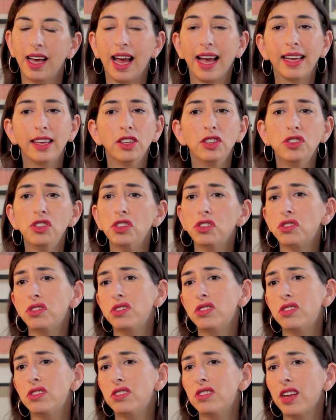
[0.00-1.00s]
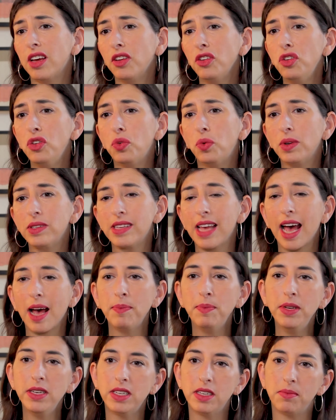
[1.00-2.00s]
I can just tell you what's
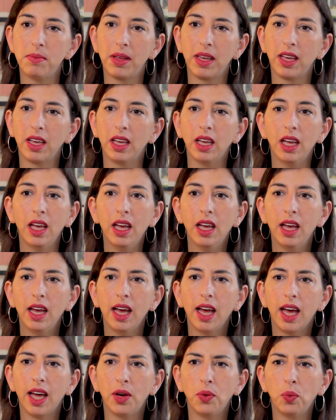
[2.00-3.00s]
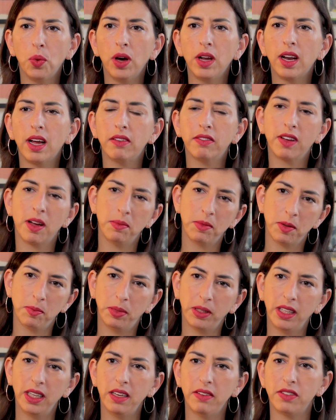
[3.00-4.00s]
happened to me and what I've come to
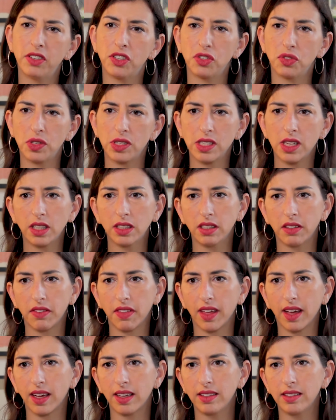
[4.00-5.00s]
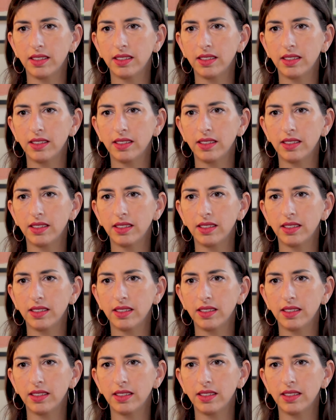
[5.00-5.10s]
believe as a result of that.